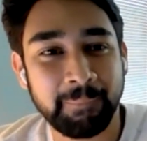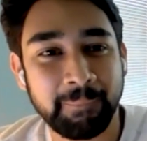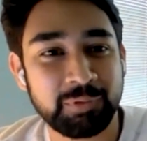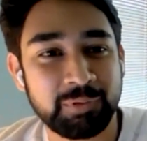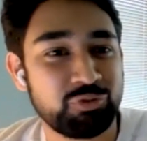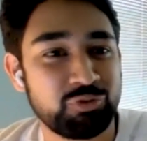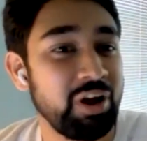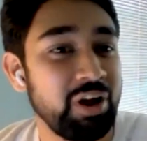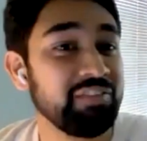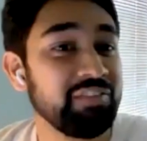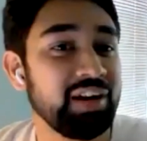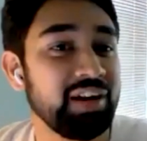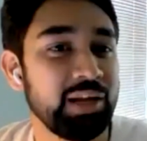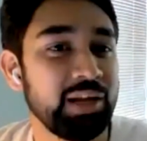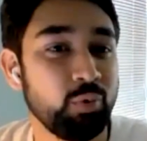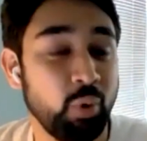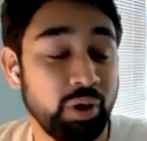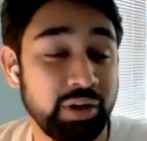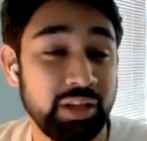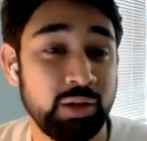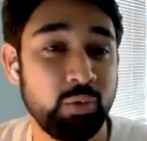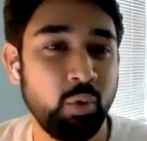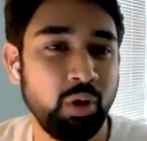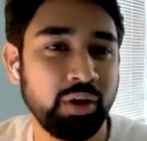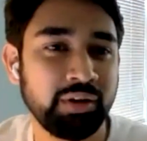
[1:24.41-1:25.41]
Generally,
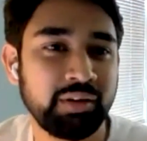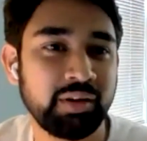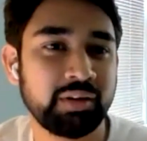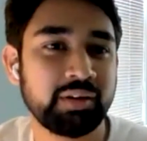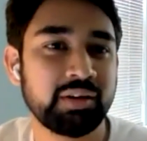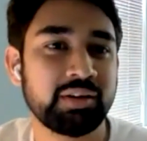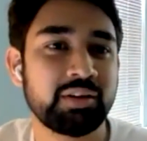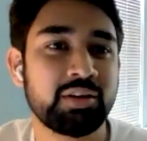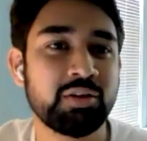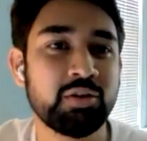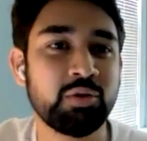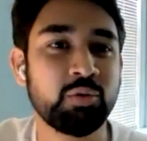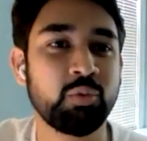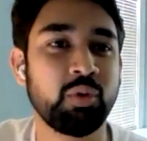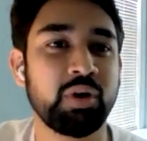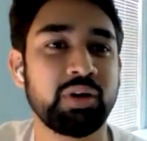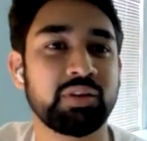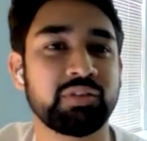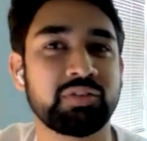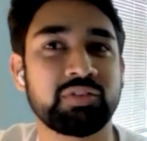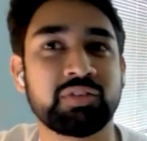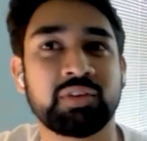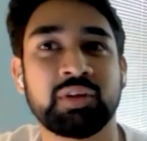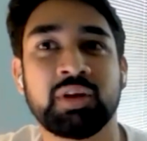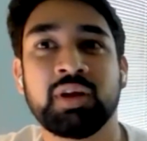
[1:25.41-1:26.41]
what he wanted to do
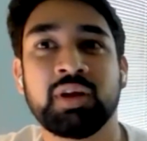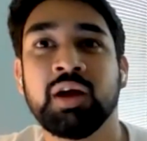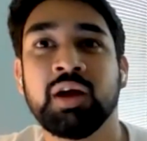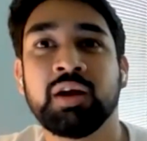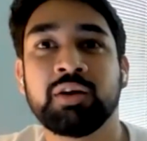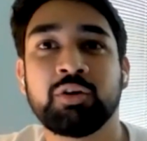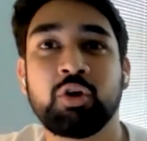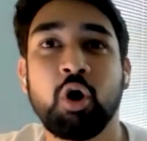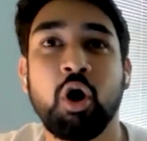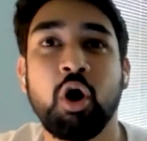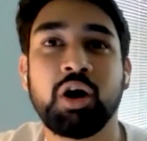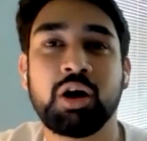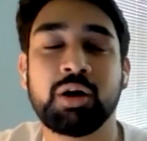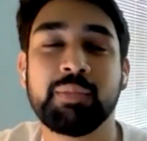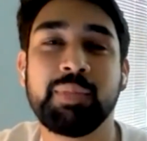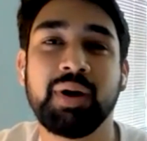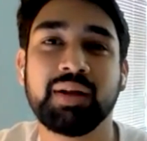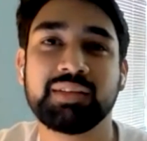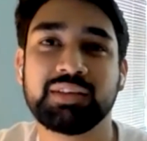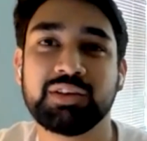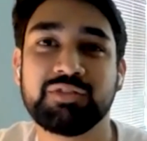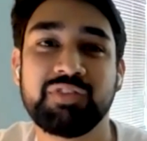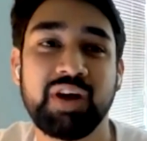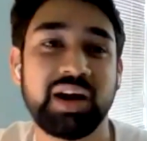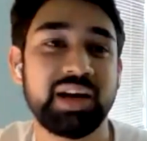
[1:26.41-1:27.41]
was talk
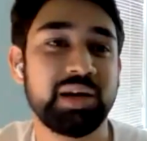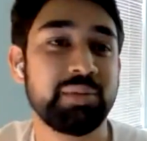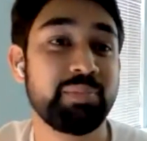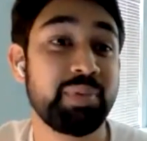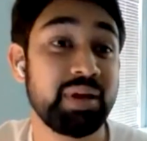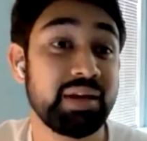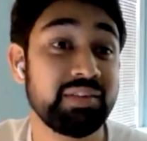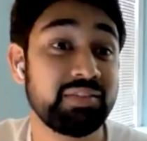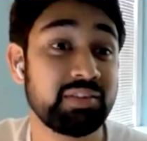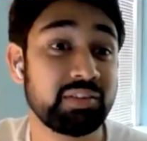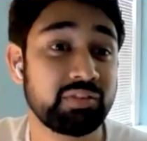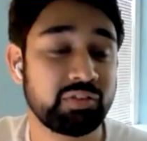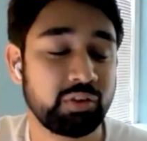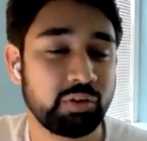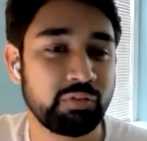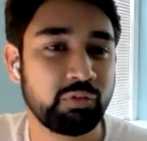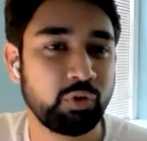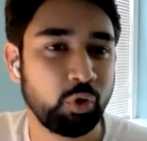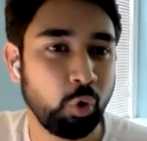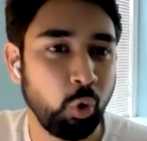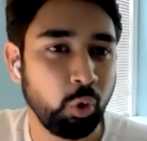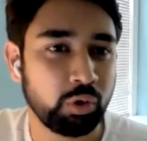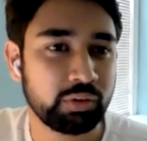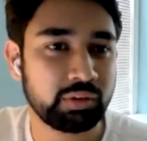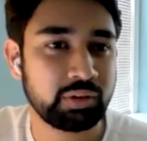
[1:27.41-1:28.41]
about the very basics of
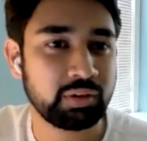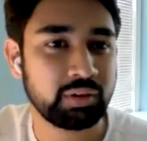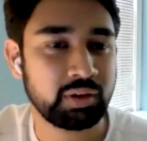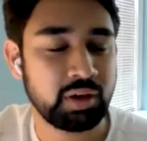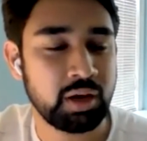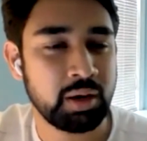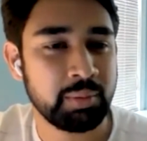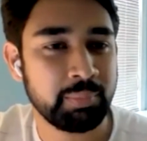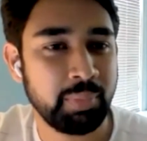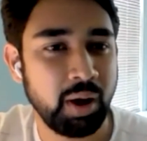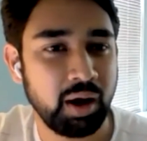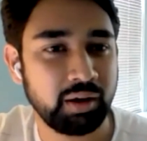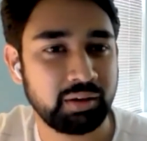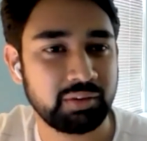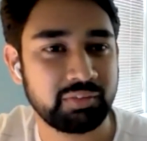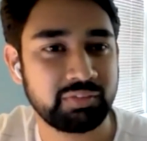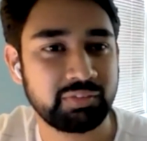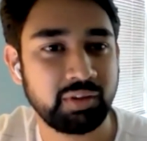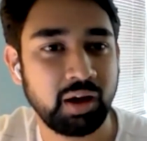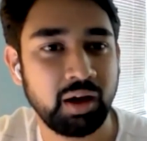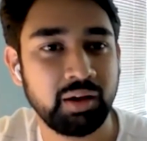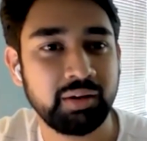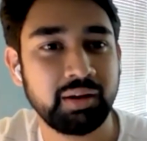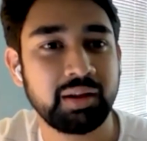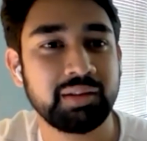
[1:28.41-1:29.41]
growth in
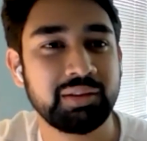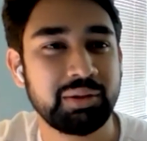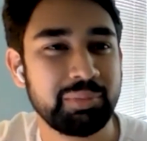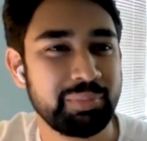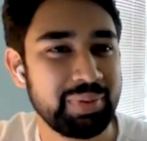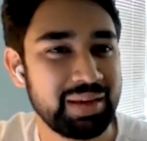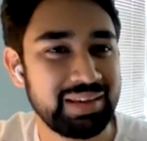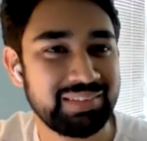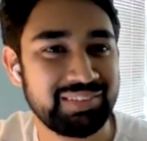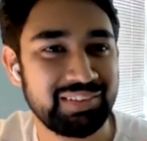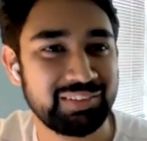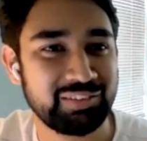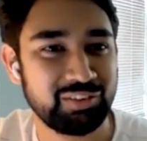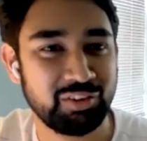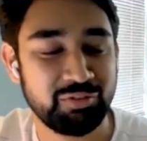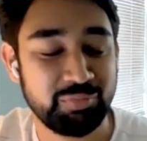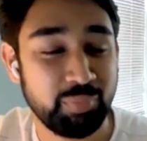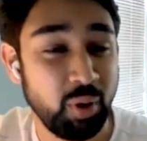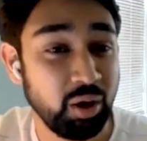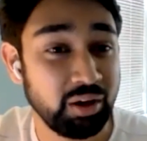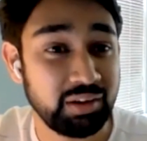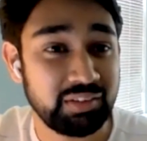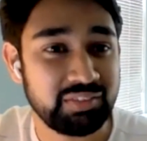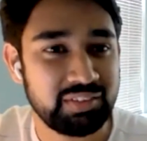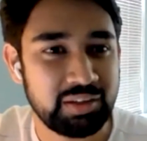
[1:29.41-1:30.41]
Pakistan and the basics of
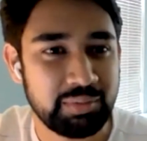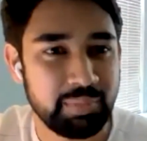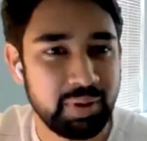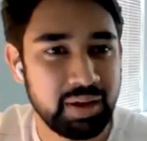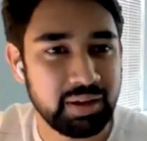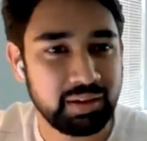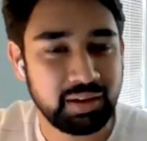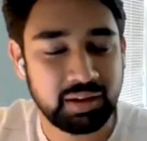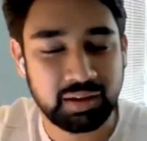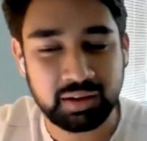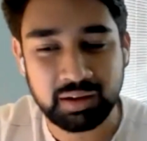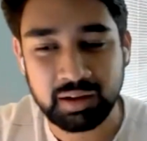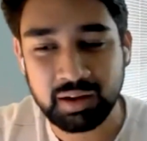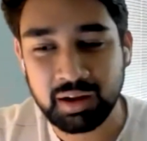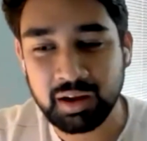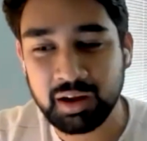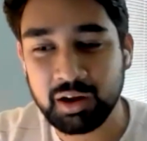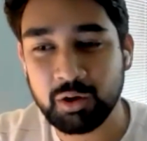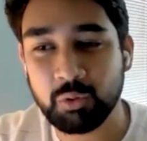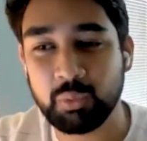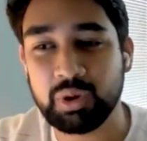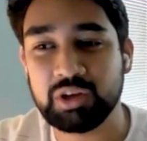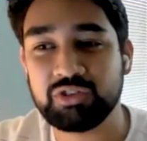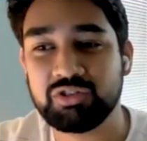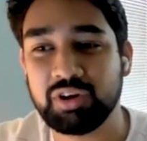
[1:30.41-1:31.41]
policy making,
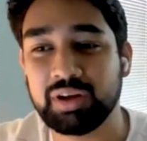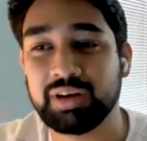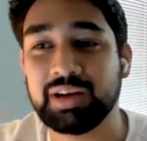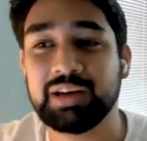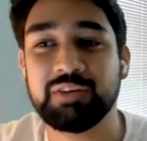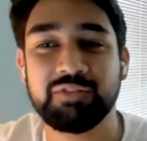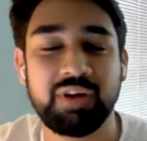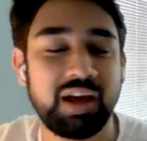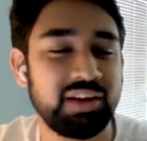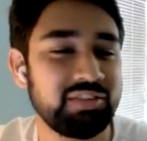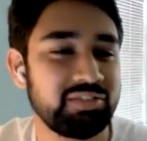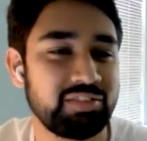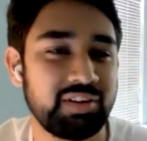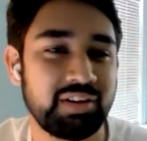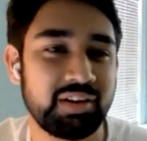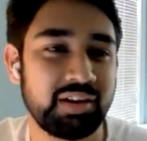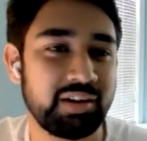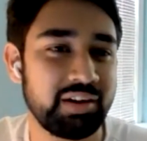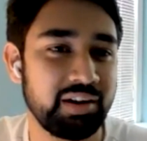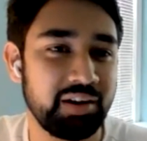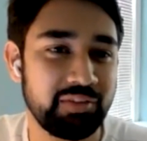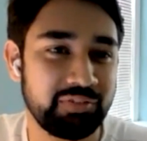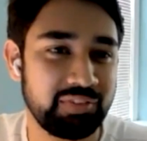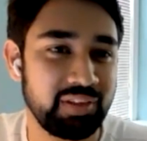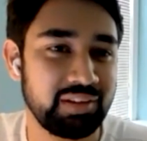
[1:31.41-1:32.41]
which an
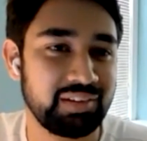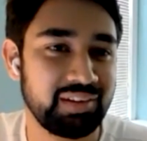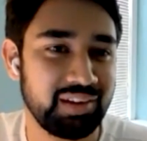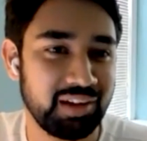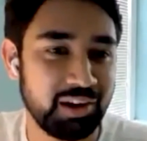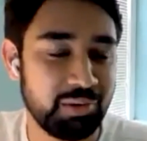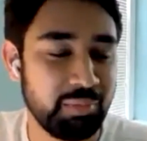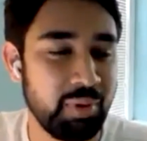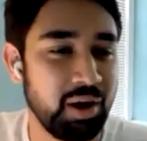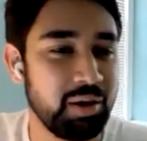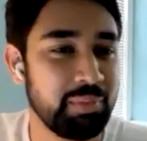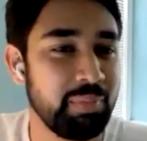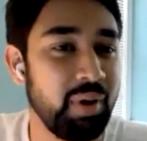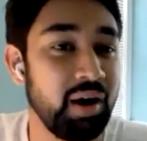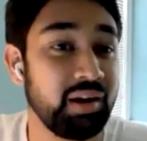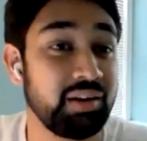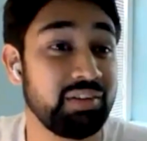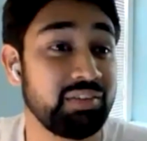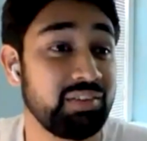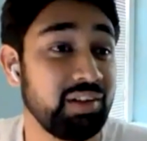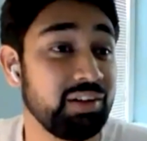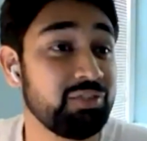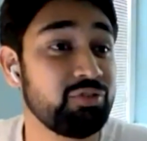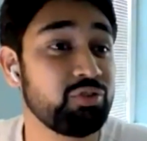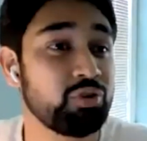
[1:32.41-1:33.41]
investor, if thinking about
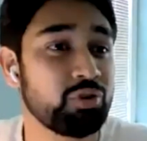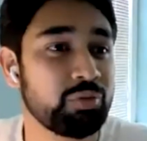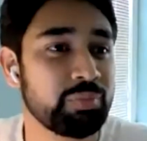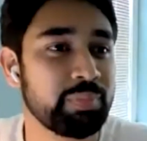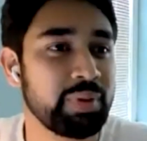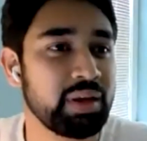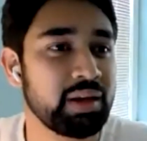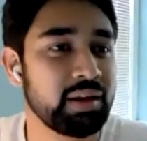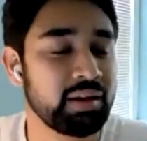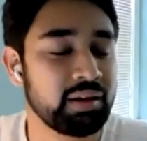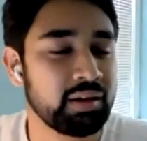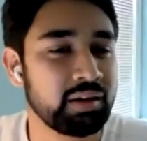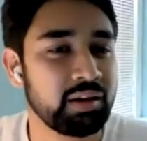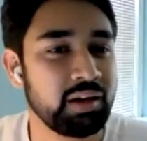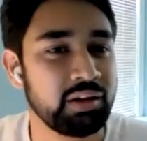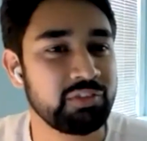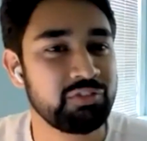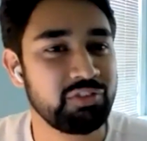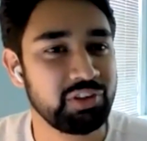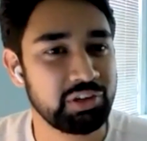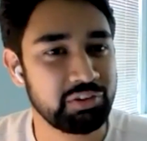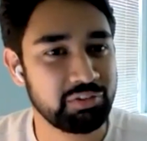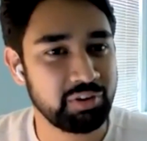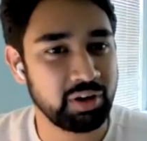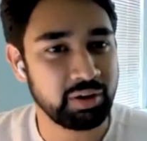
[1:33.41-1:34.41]
Pakistan, should be
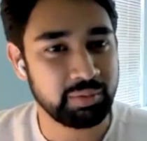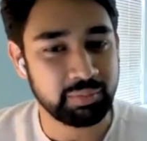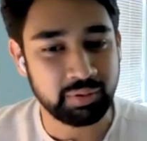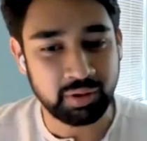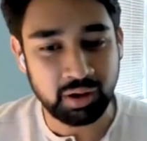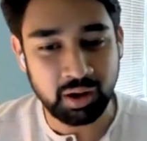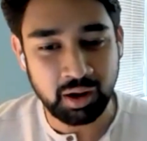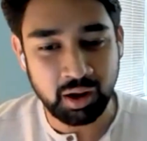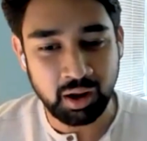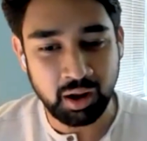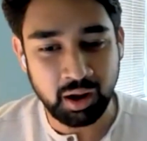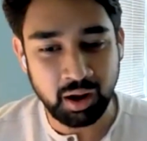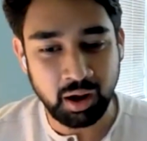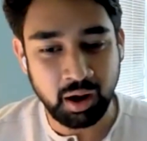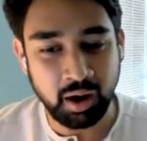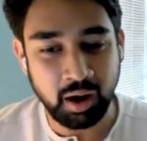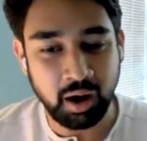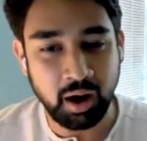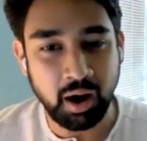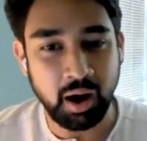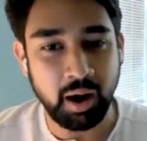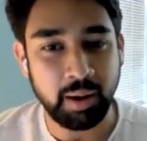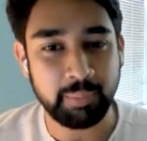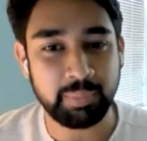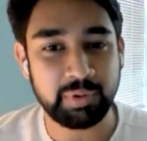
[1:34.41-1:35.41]
considering
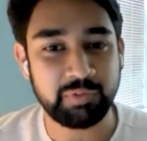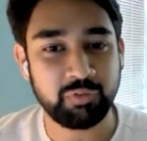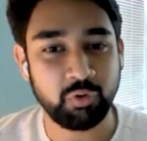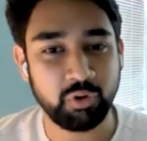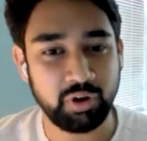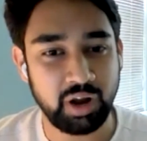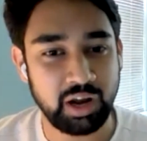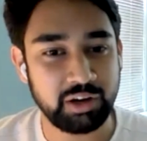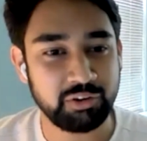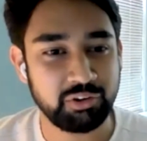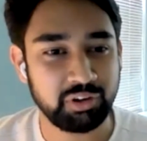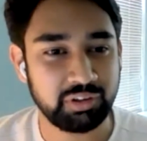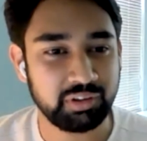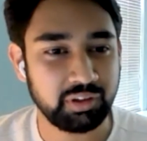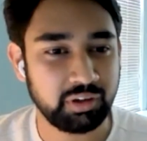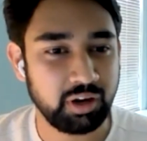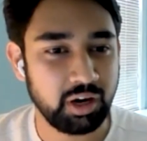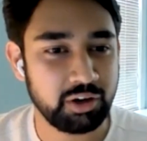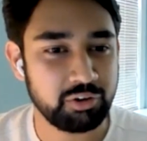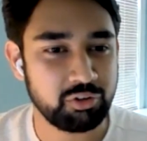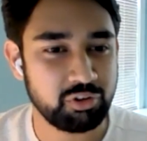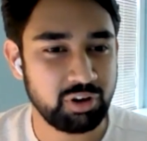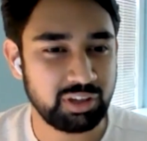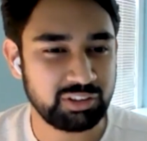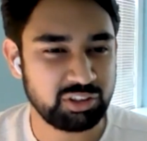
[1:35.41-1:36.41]
before entering the
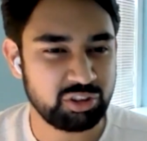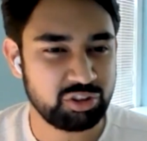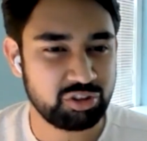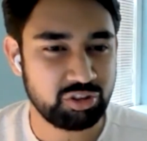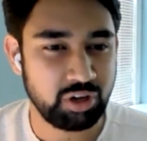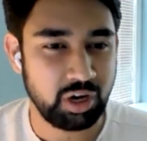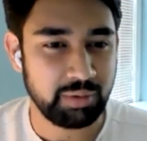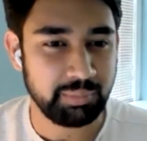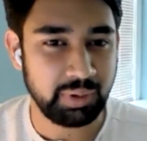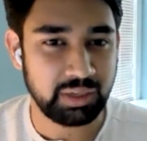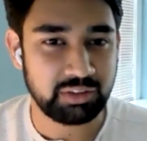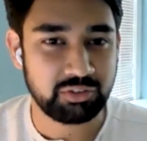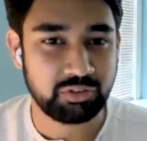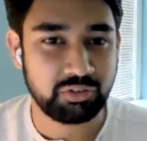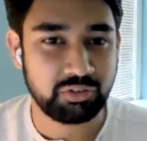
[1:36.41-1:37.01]
country. I'll just share my